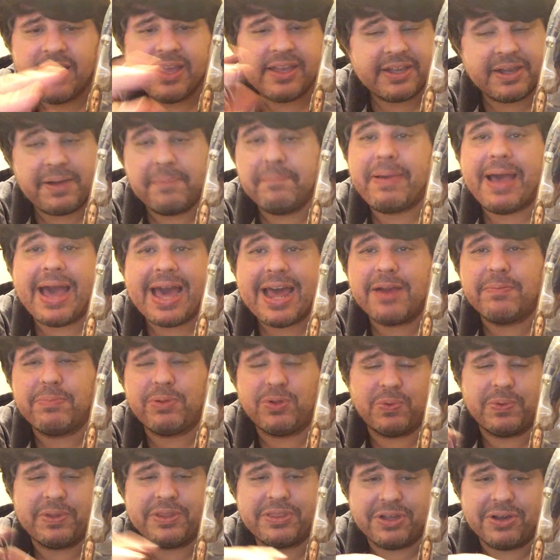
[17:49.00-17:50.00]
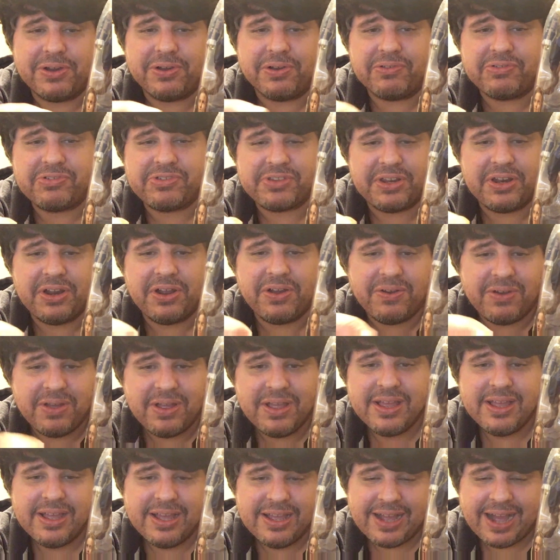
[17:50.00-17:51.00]
compatible with those, you know?
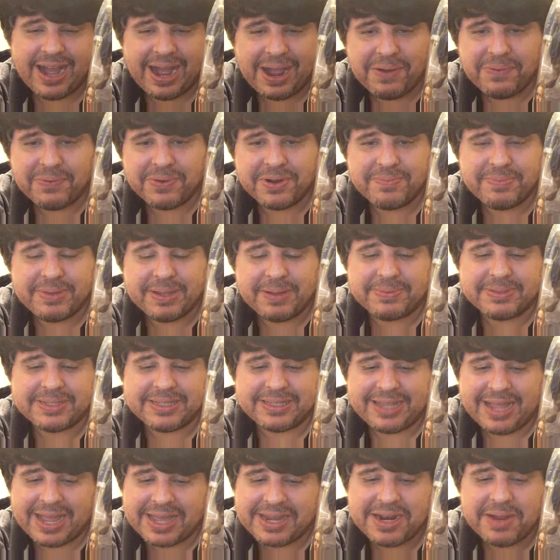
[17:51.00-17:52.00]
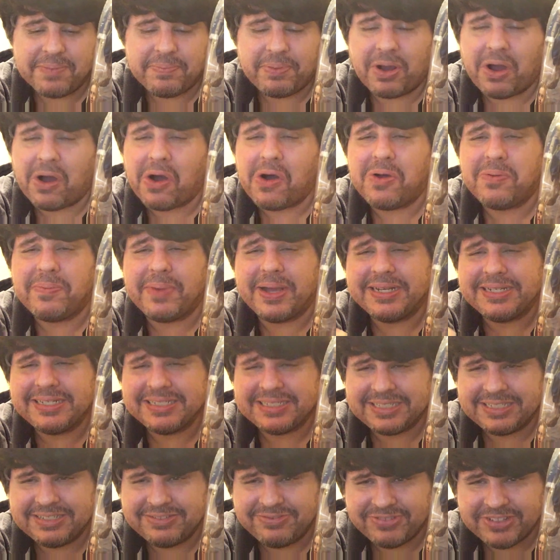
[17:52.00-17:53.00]
I want to be able to line up all my
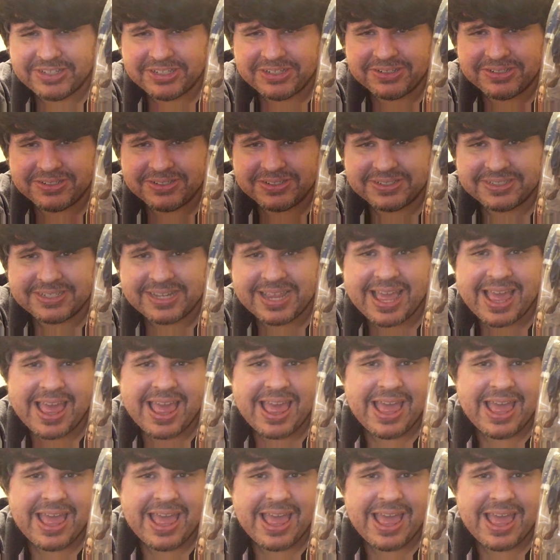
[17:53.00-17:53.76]
Disney figures